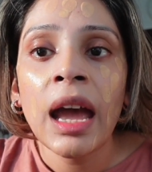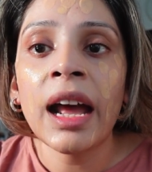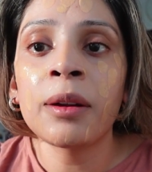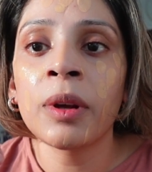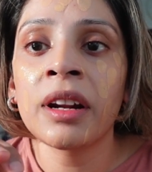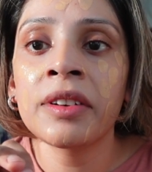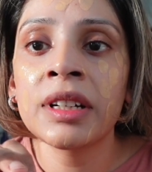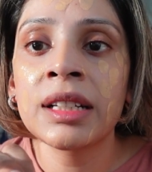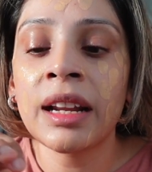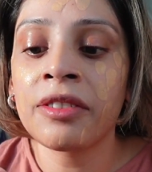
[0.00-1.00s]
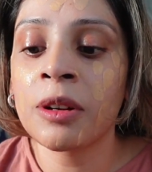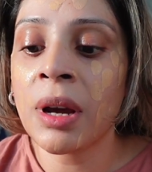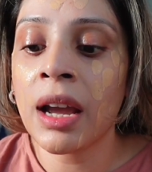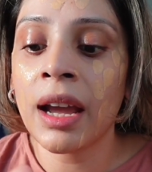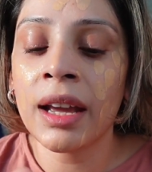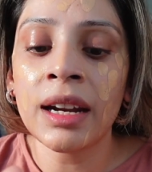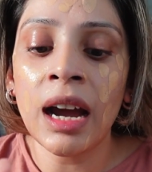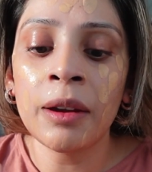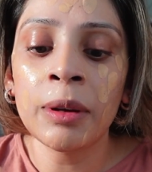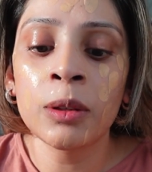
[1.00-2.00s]
And whatever is left in my hand,
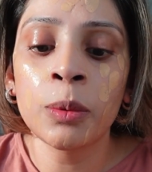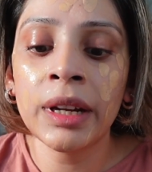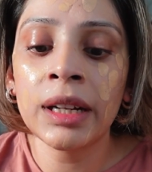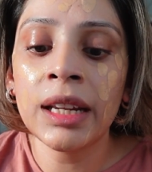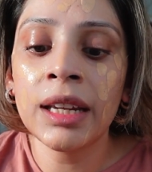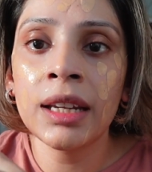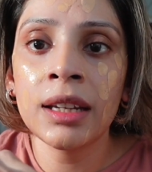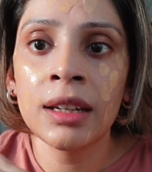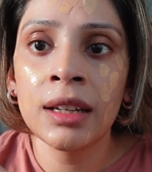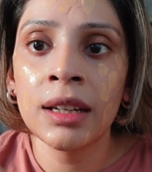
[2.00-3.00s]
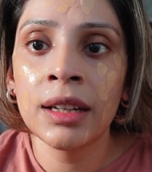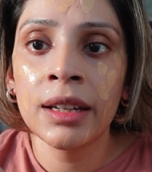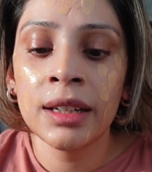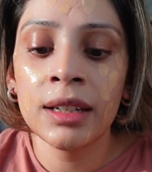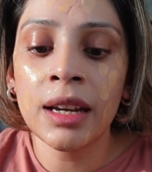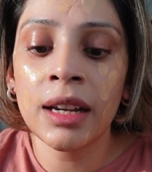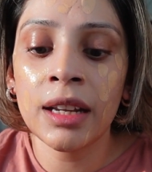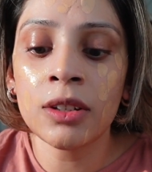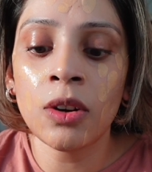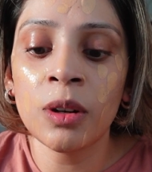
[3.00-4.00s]
I will quickly take
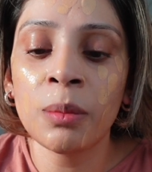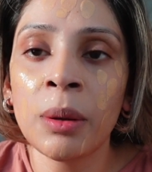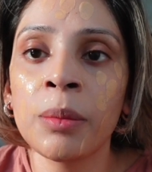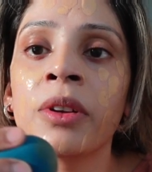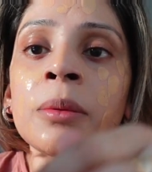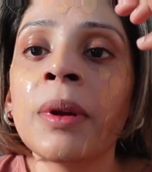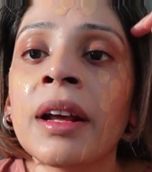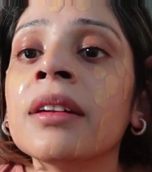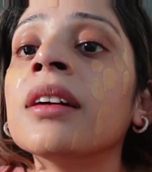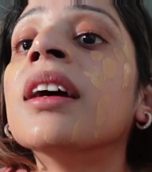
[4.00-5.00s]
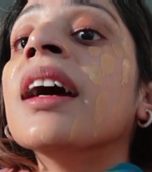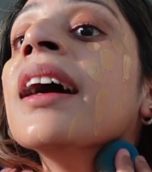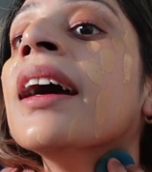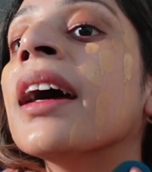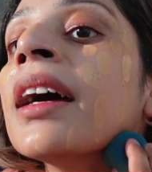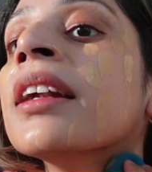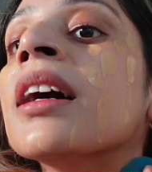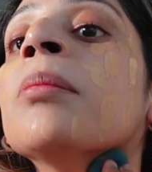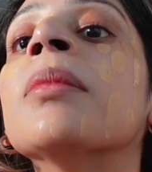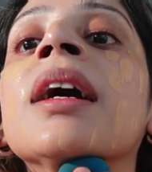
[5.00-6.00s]
it on my beauty blender and
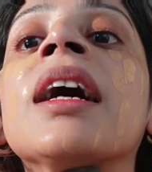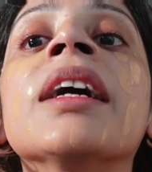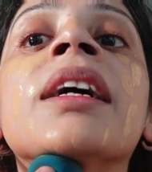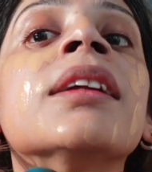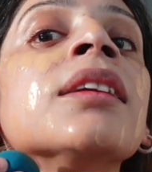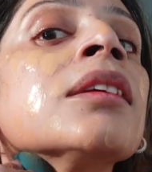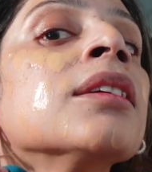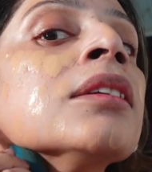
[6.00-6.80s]
apply it